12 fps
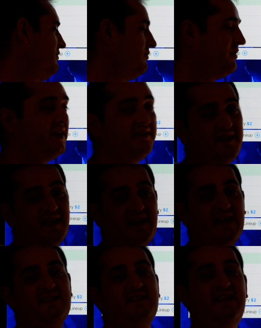Really,
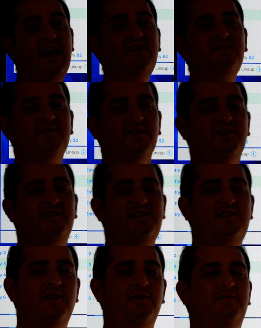against Denver.
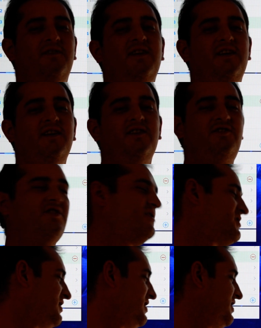So
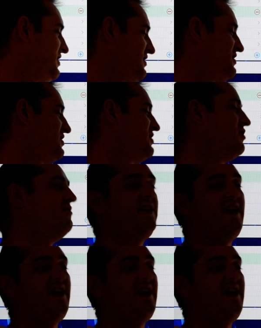just soak